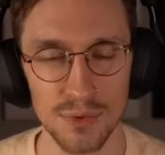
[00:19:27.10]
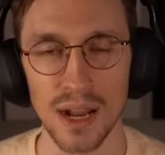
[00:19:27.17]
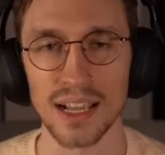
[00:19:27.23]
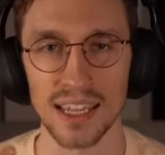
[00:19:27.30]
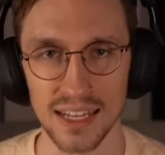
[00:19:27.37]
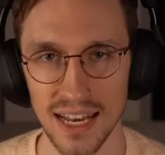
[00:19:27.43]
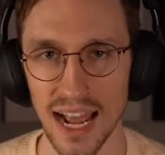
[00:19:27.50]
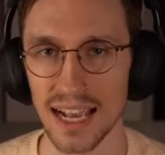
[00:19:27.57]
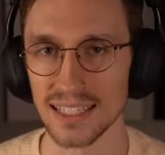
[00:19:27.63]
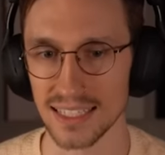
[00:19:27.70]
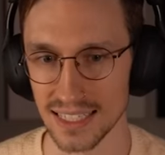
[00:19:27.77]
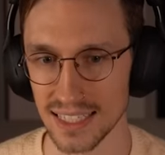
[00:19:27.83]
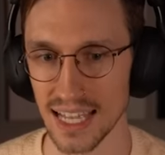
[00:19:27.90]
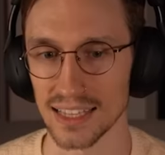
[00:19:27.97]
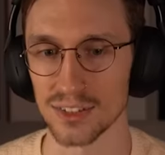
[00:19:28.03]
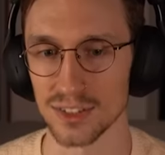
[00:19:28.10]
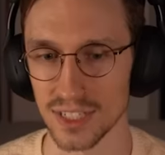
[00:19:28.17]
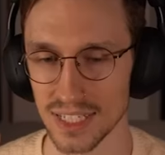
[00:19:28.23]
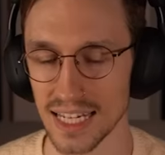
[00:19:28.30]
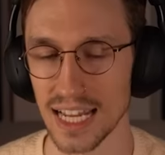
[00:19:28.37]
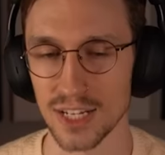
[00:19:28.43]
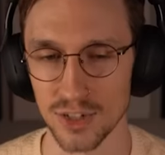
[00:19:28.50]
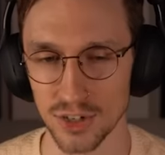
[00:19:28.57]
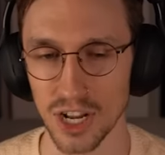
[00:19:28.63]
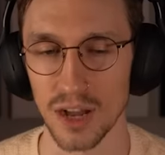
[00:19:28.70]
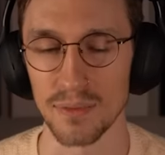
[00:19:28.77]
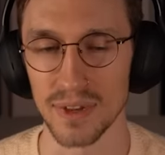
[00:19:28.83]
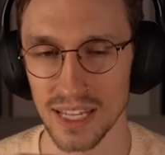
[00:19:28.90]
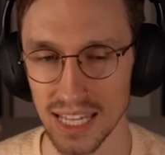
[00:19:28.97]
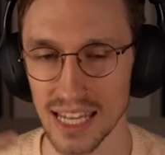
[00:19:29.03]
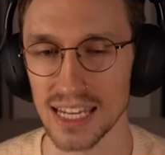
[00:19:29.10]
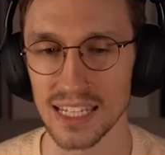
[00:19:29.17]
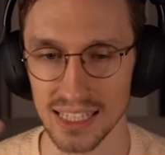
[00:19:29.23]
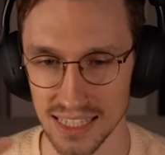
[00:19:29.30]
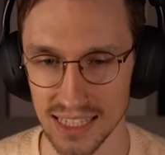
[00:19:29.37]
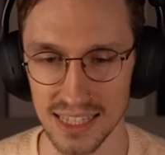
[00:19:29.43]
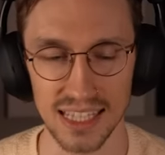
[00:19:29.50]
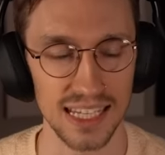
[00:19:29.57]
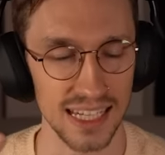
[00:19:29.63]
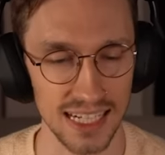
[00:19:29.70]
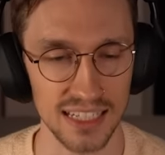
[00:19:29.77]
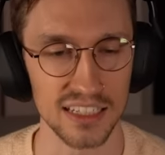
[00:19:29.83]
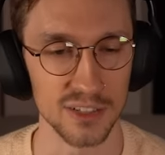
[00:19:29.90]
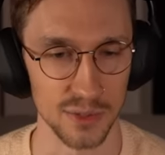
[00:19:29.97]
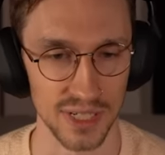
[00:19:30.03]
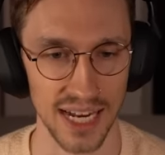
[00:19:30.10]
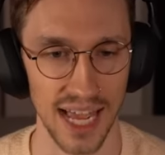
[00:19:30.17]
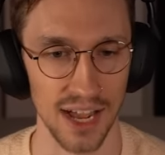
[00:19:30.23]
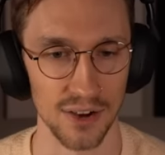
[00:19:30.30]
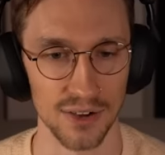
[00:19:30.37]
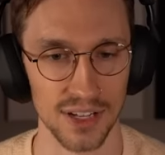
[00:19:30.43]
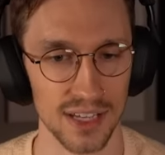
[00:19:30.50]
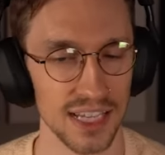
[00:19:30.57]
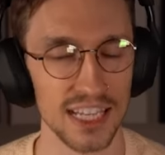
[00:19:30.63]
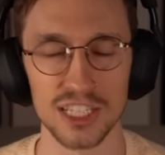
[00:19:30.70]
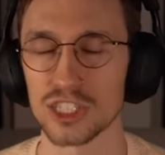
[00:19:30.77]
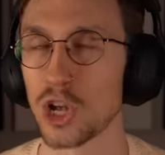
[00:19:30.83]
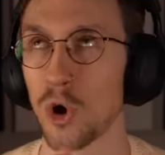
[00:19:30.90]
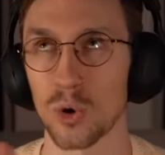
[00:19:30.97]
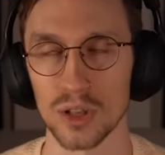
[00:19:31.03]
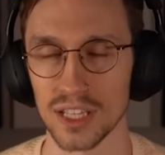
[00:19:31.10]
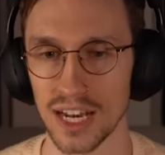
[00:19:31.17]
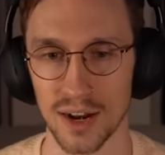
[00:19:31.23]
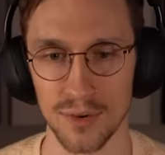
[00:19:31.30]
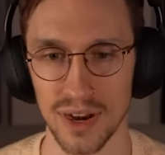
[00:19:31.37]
recognizes that there's a danger coming and they need to do it now. He's totally not